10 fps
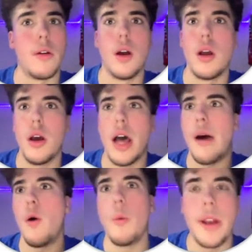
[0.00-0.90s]
how
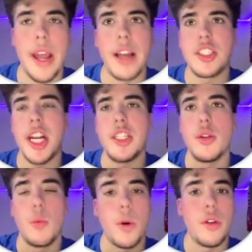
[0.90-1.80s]
OpenAI is changing the
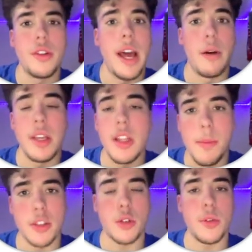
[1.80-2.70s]
world. Now Elon
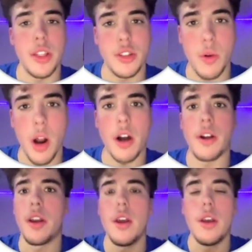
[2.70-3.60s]
Musk released Grok,
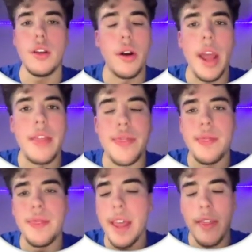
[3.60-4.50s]
and
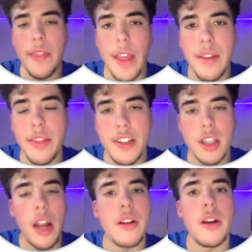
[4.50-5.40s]
there's a
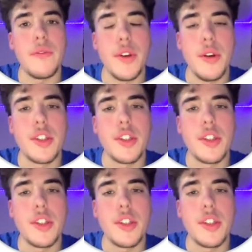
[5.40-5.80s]
lot of confusion.